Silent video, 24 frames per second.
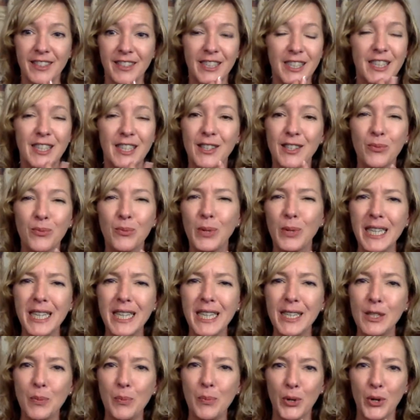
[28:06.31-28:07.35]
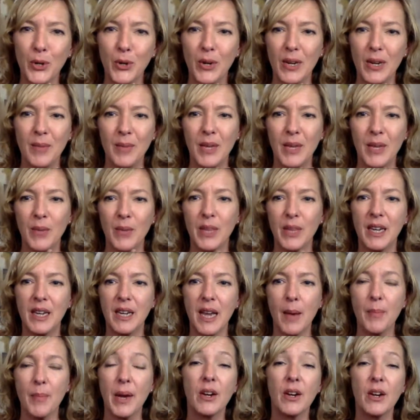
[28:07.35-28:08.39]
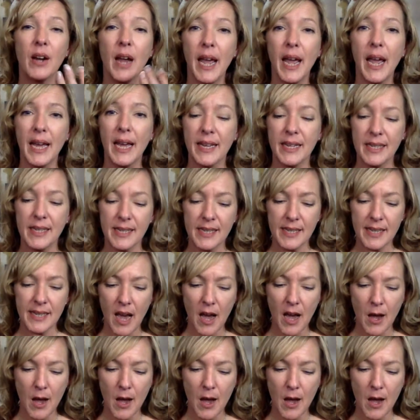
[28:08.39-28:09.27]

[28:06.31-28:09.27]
Just really super creamy with the nut butter and